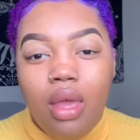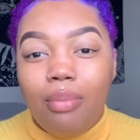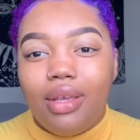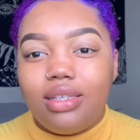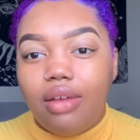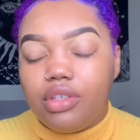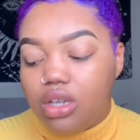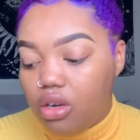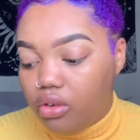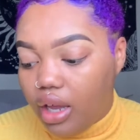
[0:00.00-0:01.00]
because I have a
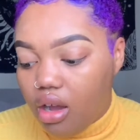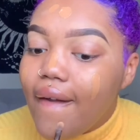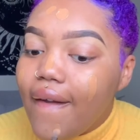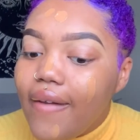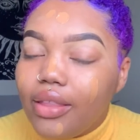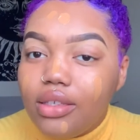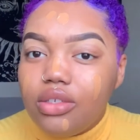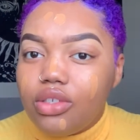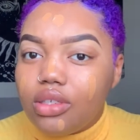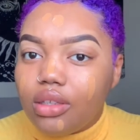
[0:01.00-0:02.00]
turtleneck on. This
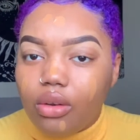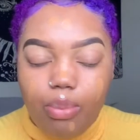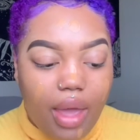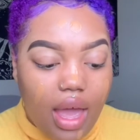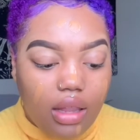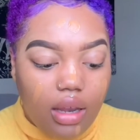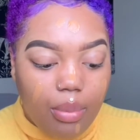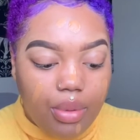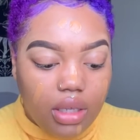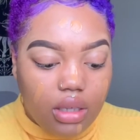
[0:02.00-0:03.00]
is just a little palette I
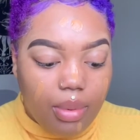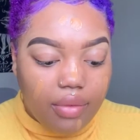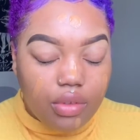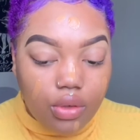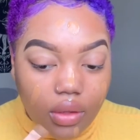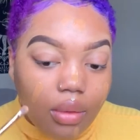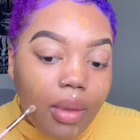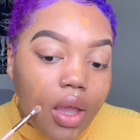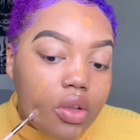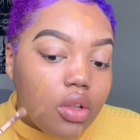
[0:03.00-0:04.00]
picked up. I have two of them
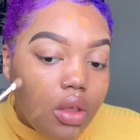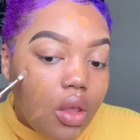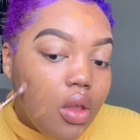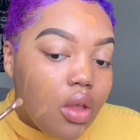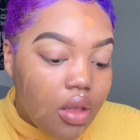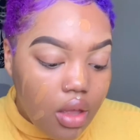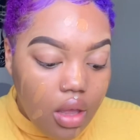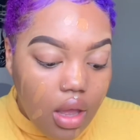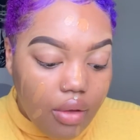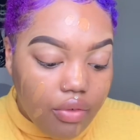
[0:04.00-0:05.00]
actually.
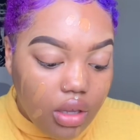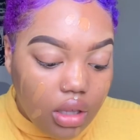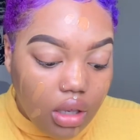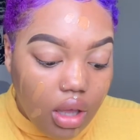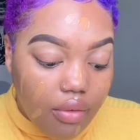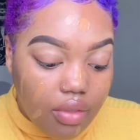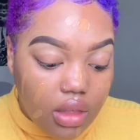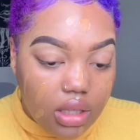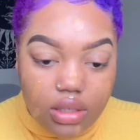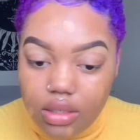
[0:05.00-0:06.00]
I freaking love
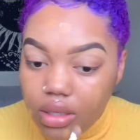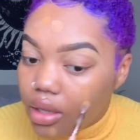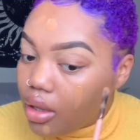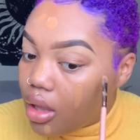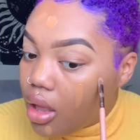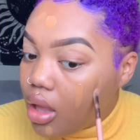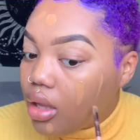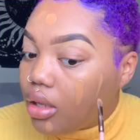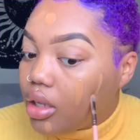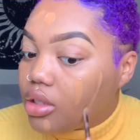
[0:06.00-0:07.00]
this.
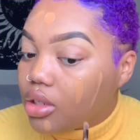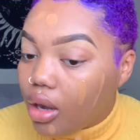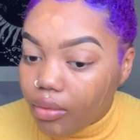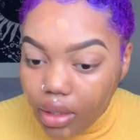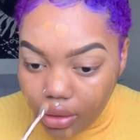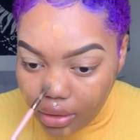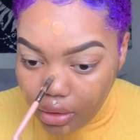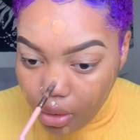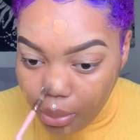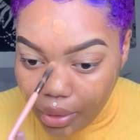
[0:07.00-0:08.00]
Get y'all one.
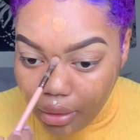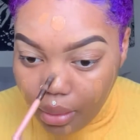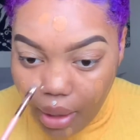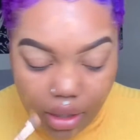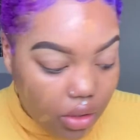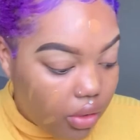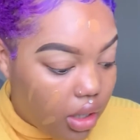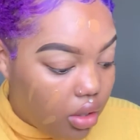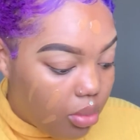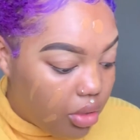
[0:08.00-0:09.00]
Don't put it on the back of your
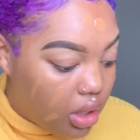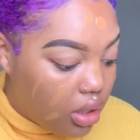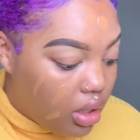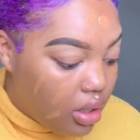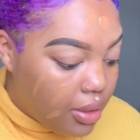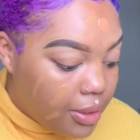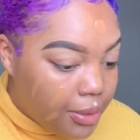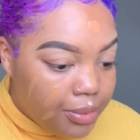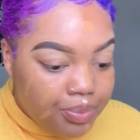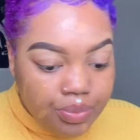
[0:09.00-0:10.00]
hand no more.
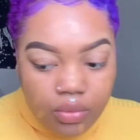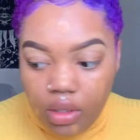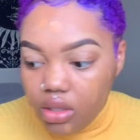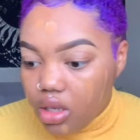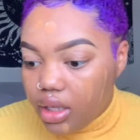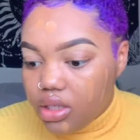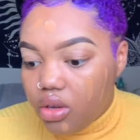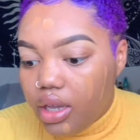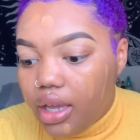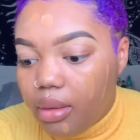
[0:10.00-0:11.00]
So let's go
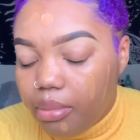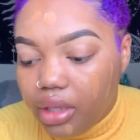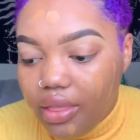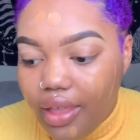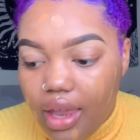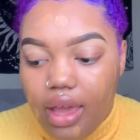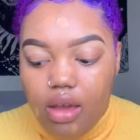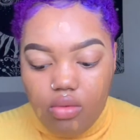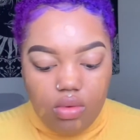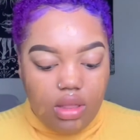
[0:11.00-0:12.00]
ahead and blend that
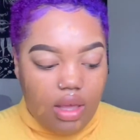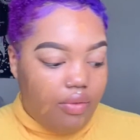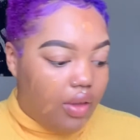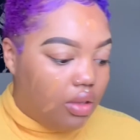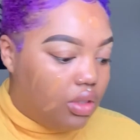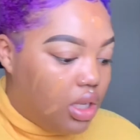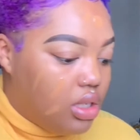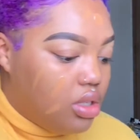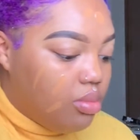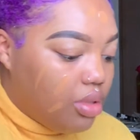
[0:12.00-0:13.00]
out with a foundation